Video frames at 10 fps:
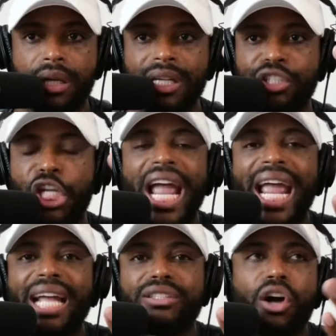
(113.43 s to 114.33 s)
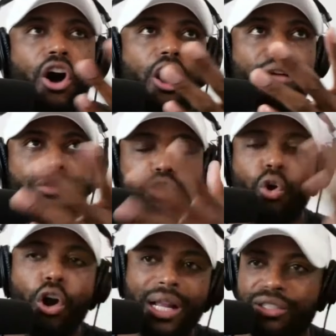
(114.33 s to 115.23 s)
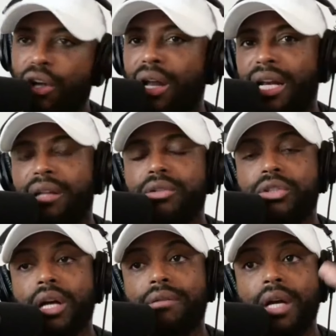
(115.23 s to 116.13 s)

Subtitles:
Chains on, Jordans, all that other stuff.